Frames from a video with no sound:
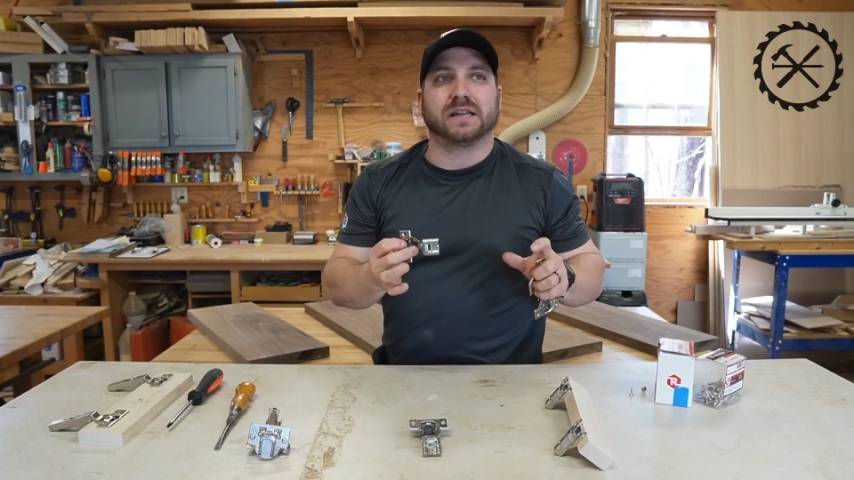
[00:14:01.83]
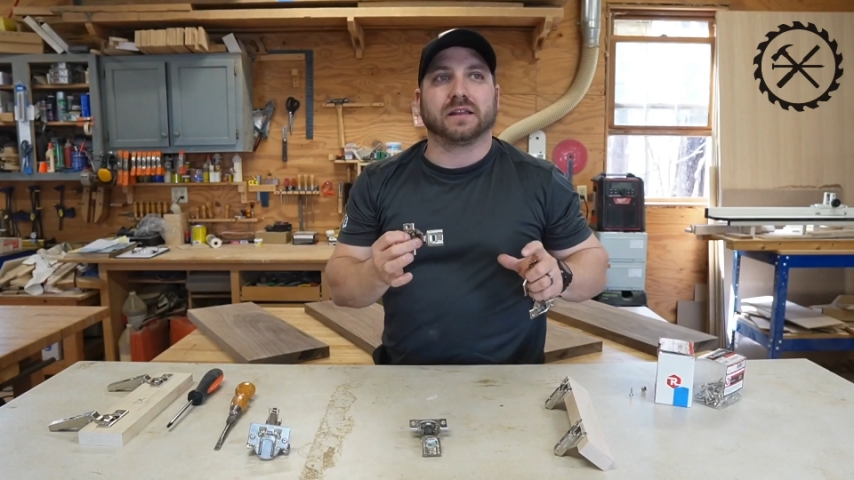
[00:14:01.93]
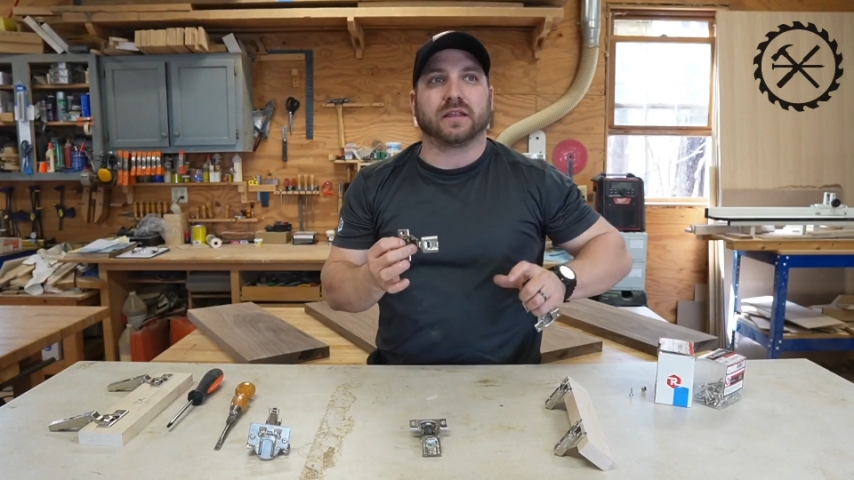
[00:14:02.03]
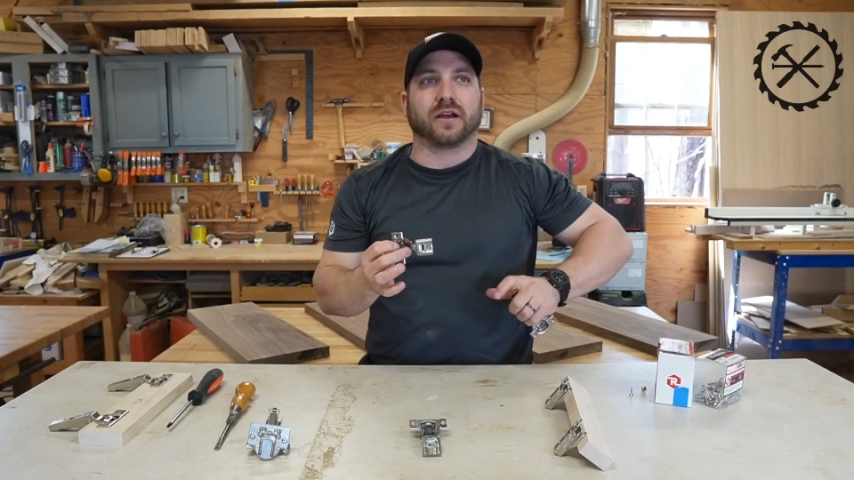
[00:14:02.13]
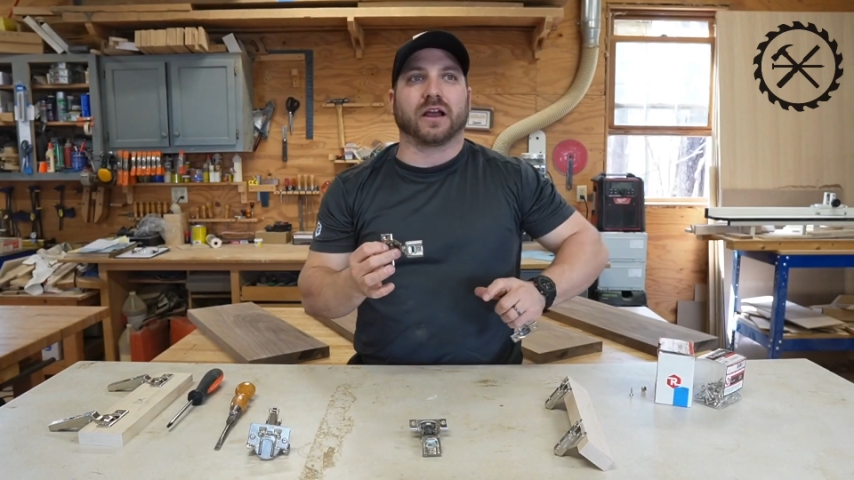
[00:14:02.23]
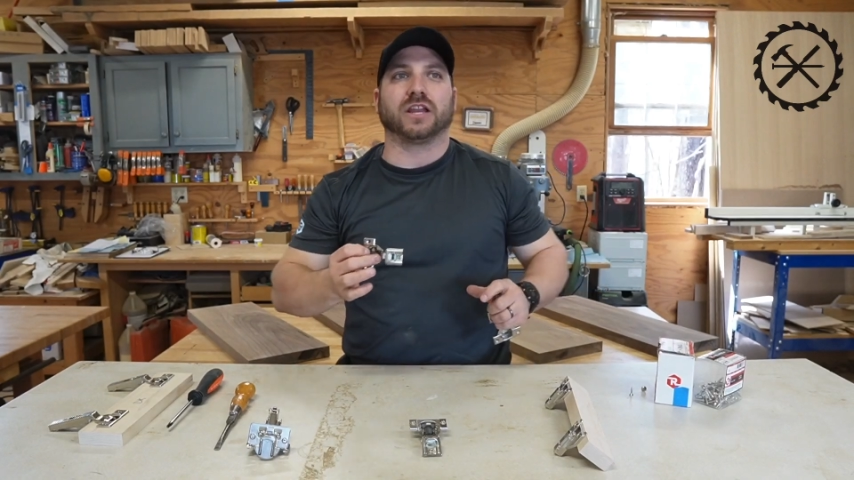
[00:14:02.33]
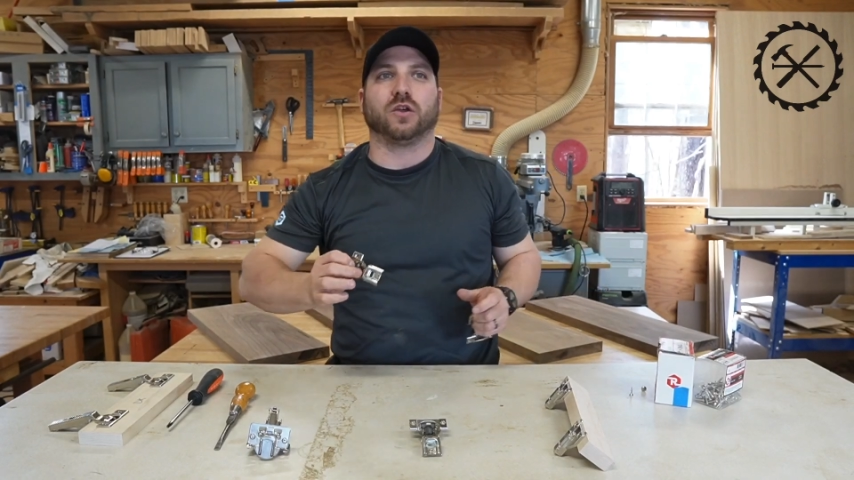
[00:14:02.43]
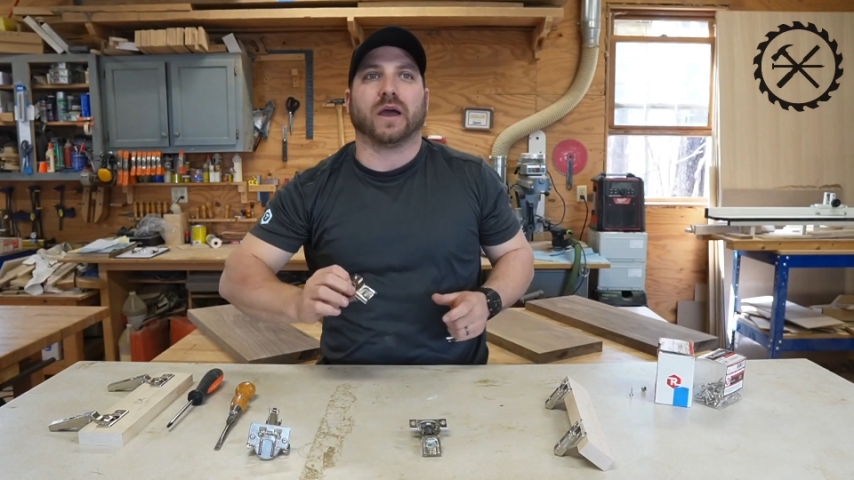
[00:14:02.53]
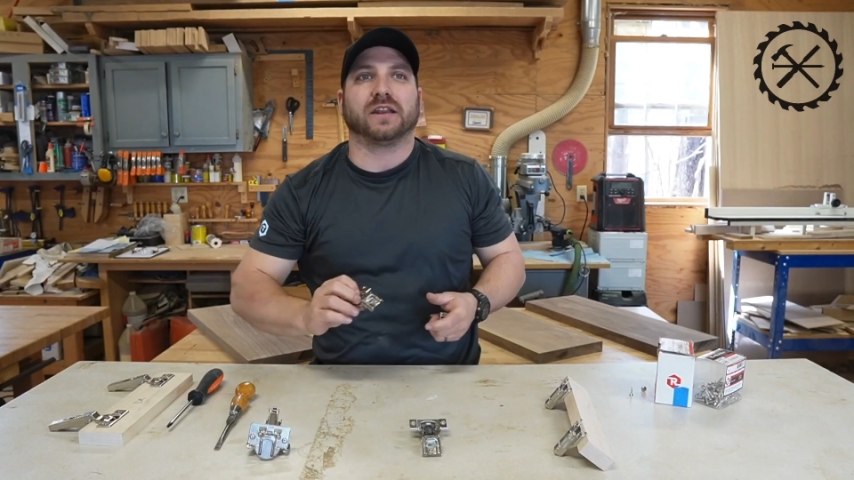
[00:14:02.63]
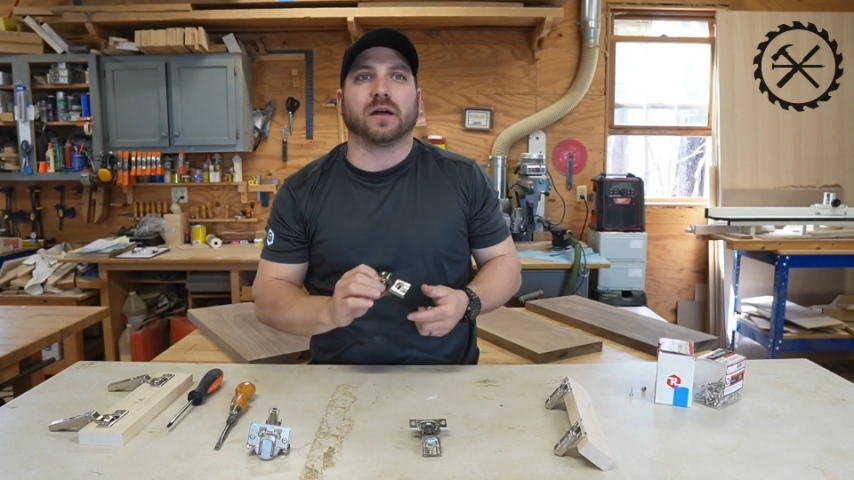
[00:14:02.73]
it in there and
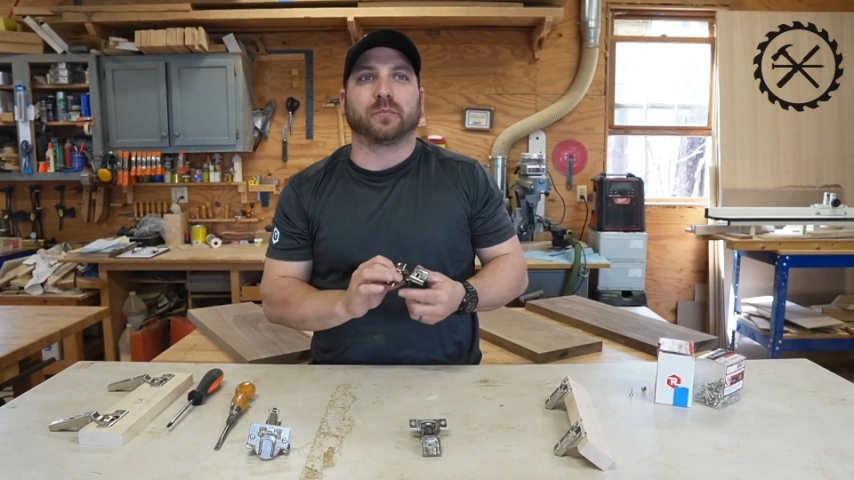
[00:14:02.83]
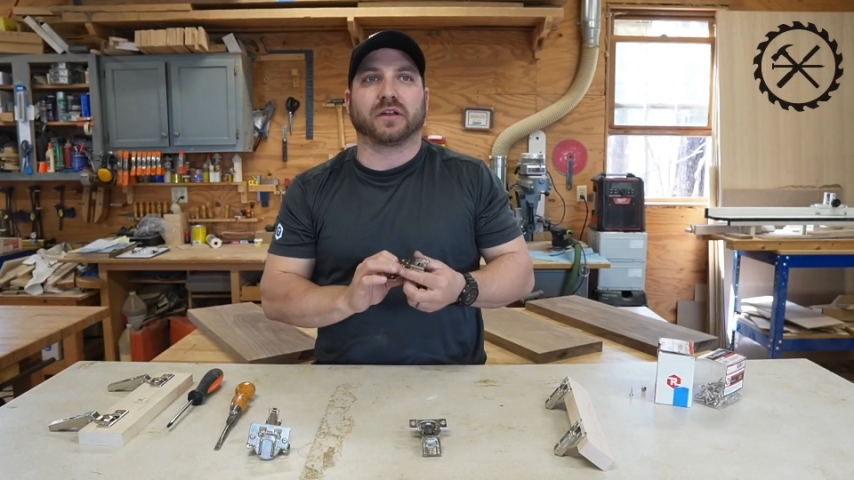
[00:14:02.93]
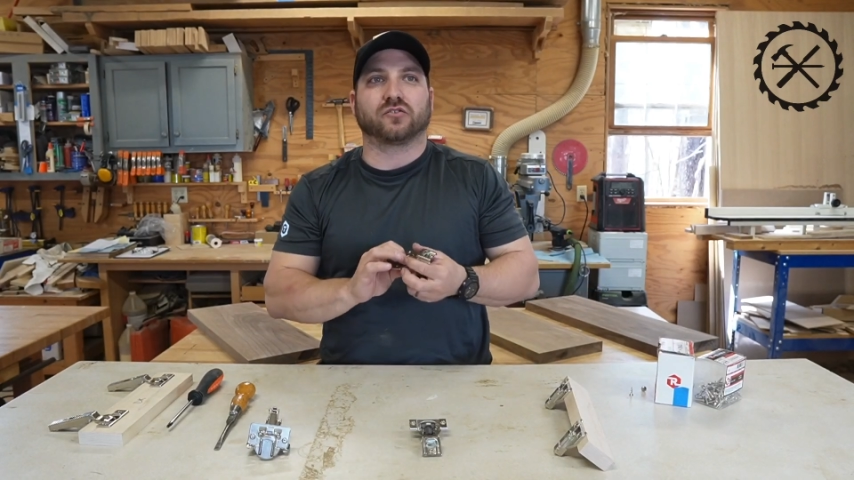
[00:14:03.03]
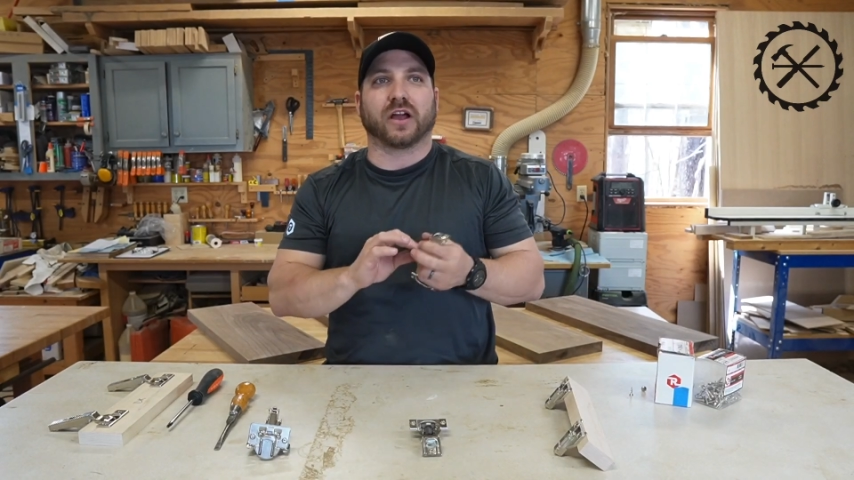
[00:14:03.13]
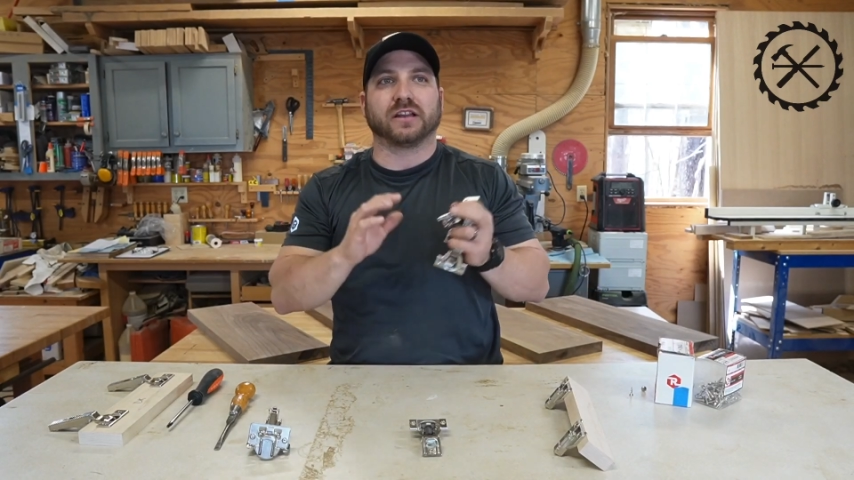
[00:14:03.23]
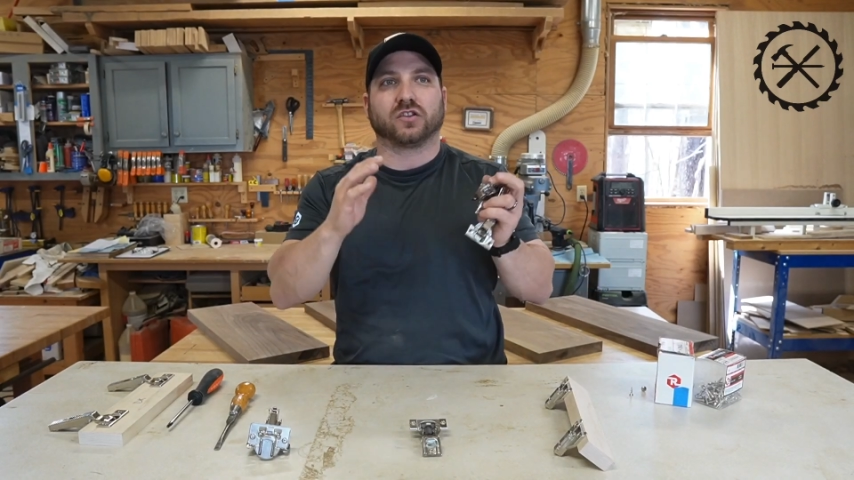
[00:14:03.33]
you end up trying